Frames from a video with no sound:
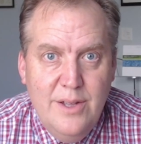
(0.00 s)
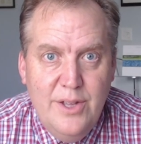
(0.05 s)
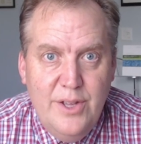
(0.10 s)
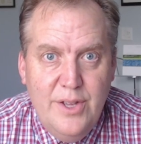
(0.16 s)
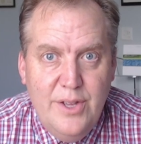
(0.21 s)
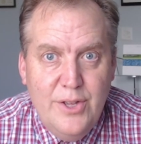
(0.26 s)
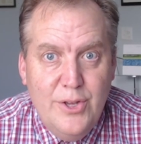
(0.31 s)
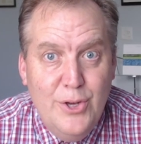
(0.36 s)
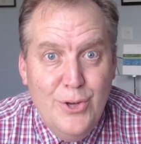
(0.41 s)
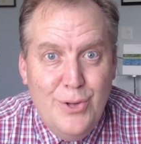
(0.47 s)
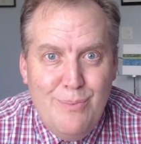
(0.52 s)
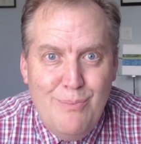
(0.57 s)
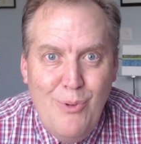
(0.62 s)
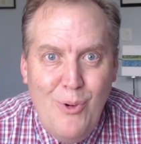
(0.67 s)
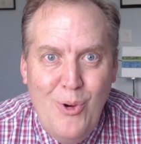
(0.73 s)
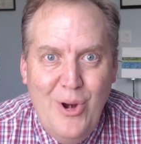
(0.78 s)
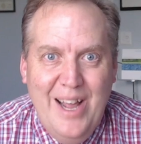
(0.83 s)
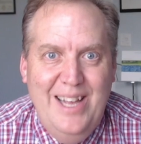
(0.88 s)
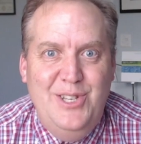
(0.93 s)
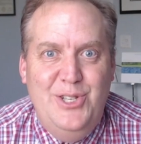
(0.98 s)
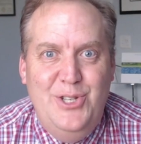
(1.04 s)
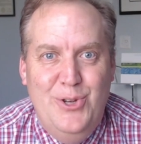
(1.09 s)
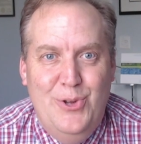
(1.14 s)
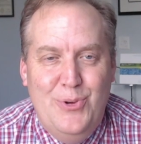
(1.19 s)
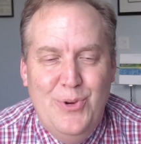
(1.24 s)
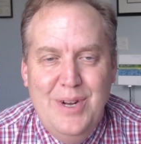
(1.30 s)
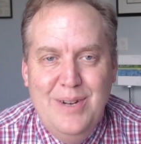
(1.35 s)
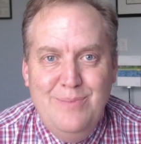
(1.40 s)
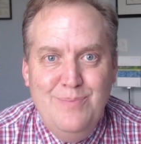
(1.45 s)
Good morning,
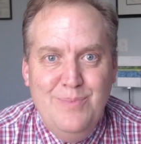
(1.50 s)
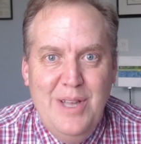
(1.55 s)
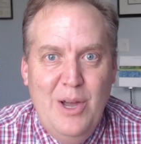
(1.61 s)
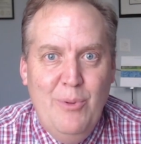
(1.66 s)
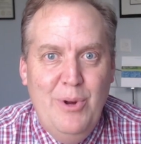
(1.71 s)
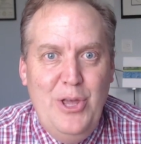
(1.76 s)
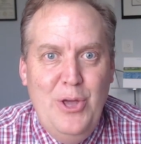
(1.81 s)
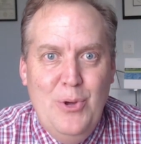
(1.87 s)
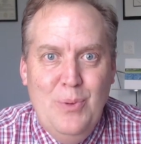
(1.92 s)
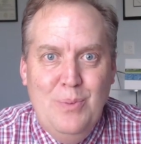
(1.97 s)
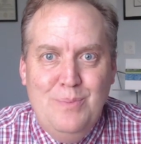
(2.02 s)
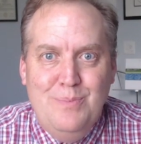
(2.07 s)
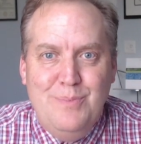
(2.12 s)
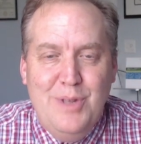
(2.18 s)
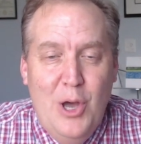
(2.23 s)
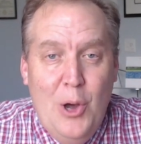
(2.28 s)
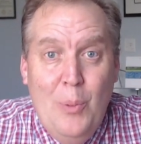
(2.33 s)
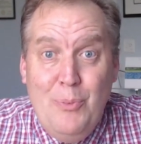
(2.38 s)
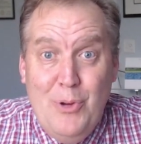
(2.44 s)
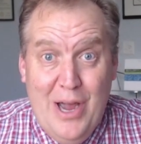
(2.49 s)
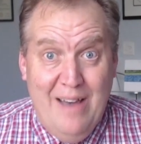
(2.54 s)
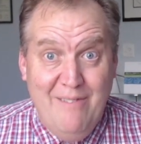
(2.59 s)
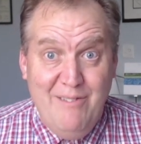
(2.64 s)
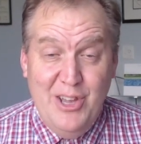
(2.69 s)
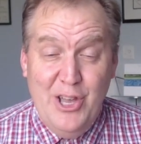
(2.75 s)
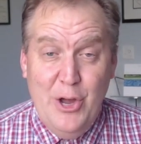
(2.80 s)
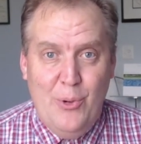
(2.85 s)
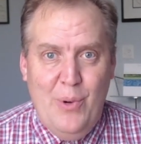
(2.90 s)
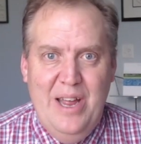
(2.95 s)
children. How are you? I hope you're having a
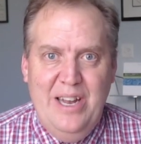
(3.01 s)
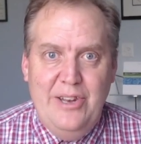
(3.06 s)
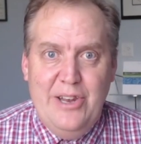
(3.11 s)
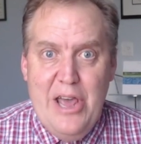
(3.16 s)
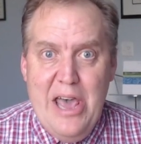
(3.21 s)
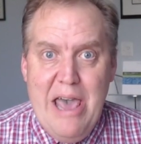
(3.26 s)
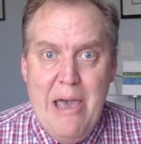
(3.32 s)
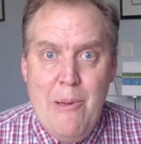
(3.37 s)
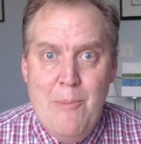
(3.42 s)
great day.